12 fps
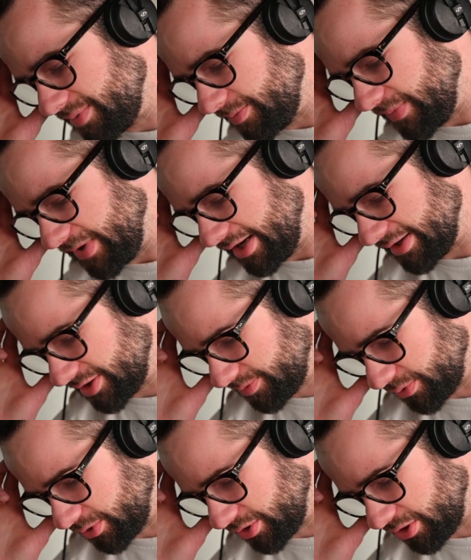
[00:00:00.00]
MCP is this
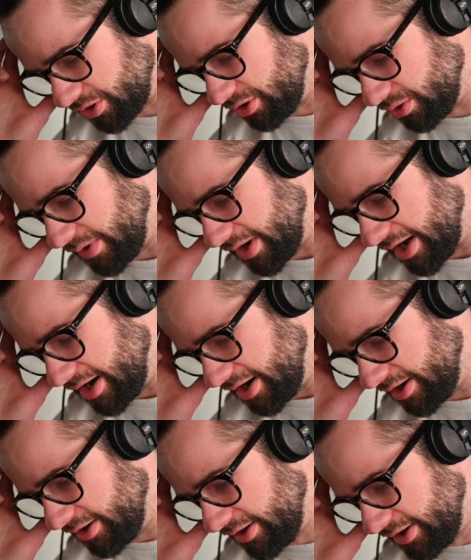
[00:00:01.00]
protocol
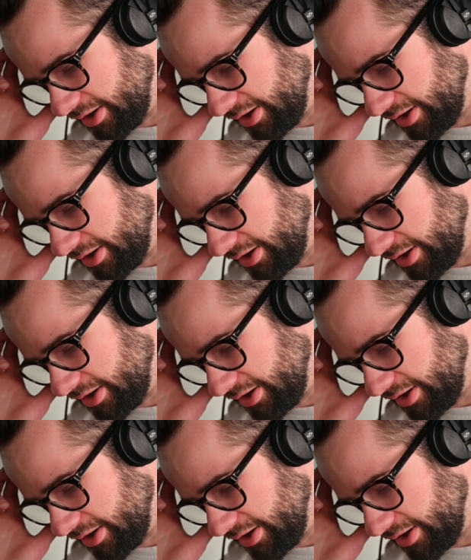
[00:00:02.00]
where